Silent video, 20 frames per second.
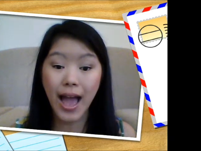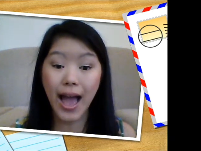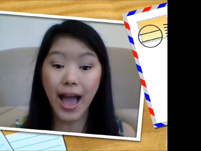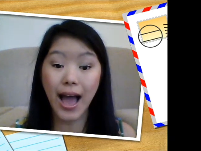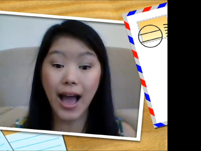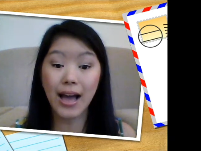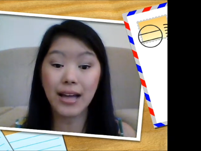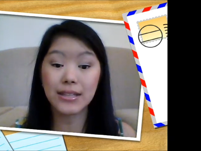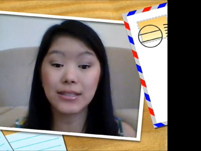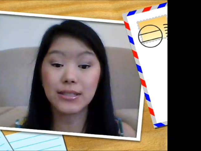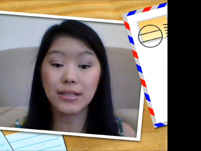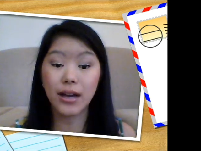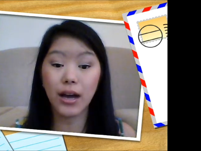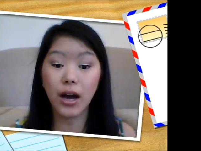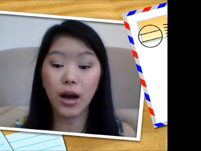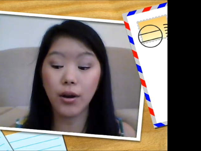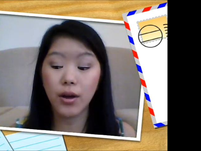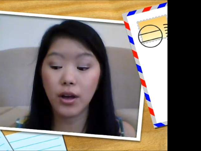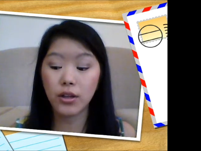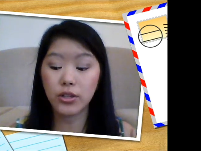And
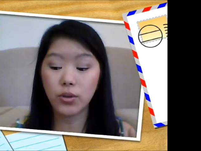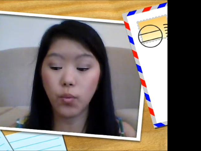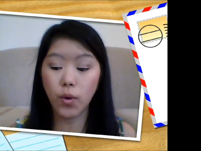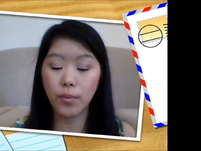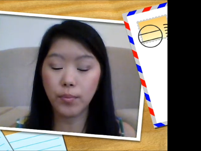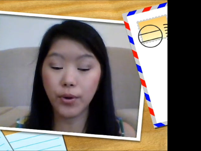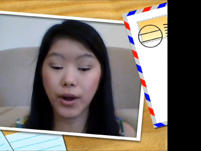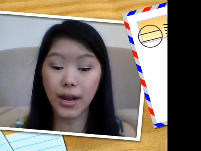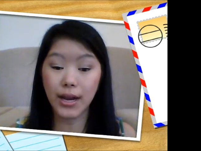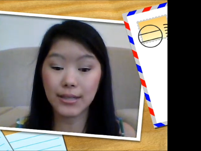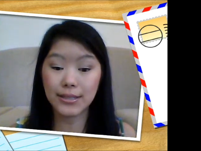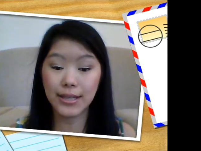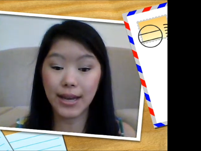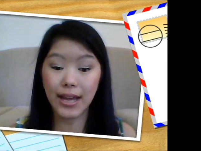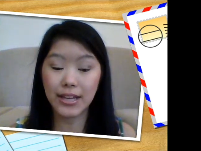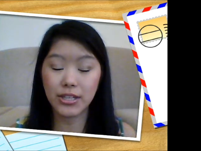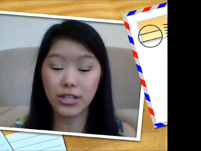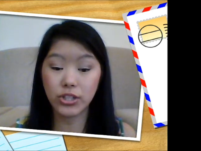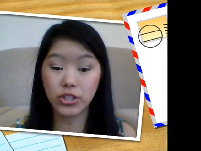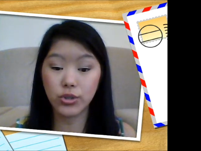uh, the one product that
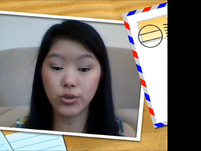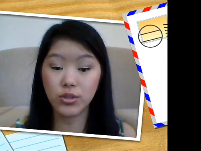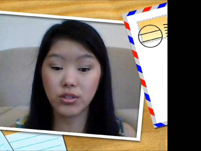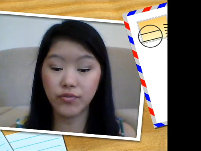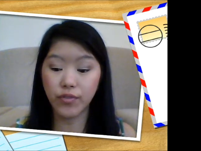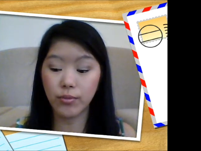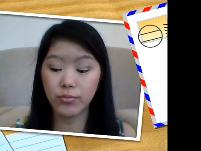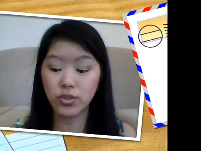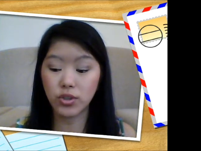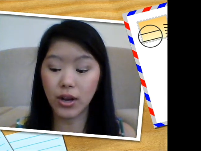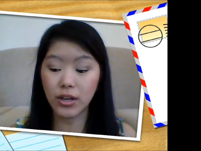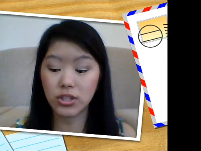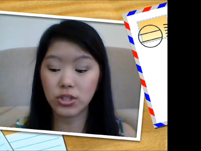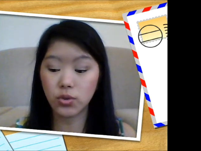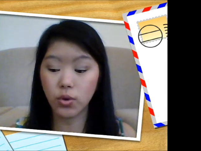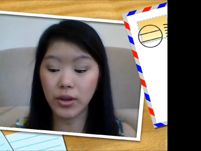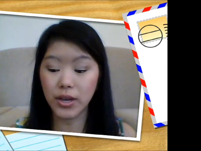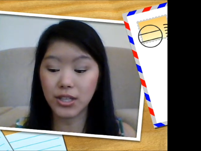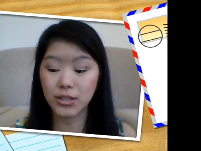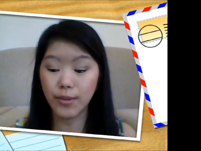I didn't use from
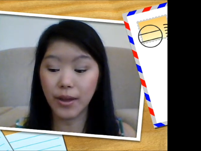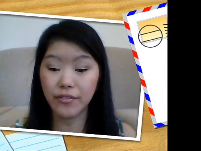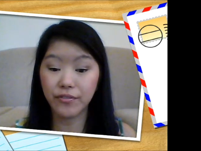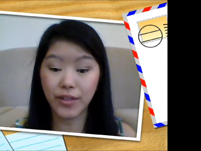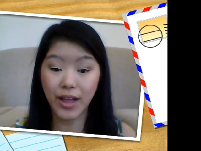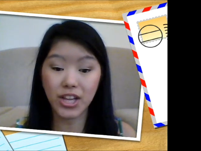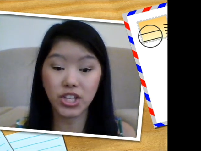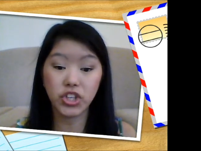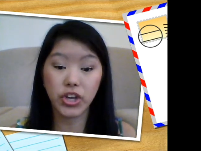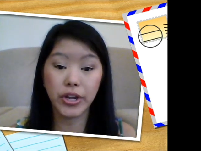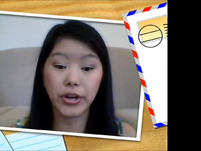drugstore is my flat